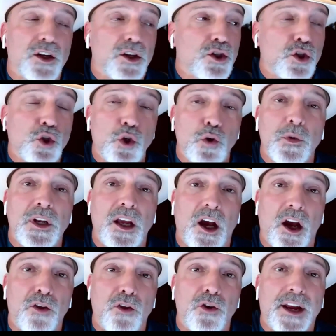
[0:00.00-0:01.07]
There's too
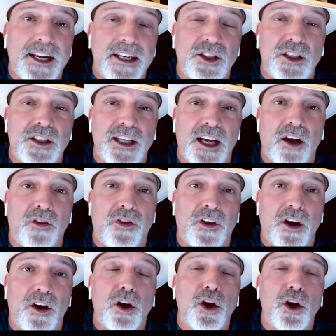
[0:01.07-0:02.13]
many other agents
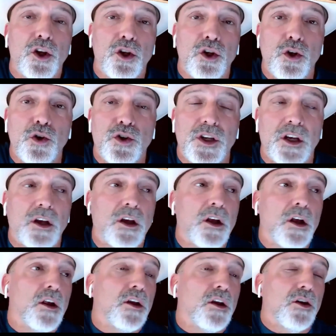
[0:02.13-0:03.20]
out there using,